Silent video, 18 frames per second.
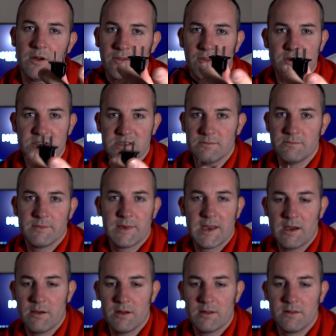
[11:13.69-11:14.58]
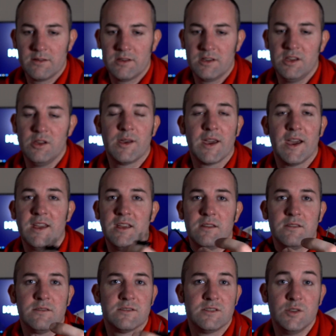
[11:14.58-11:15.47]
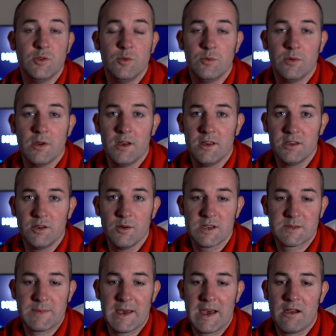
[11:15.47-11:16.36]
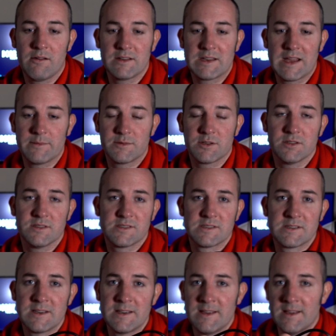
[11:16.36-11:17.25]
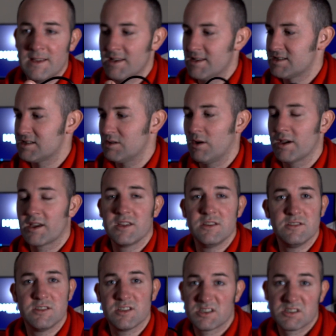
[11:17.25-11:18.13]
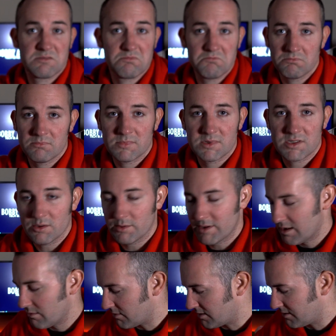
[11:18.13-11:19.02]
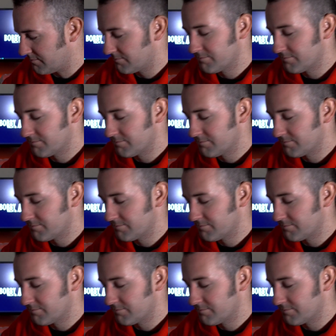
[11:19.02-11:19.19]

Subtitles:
I've got some power UK to US power adapters, so I can just do it that way.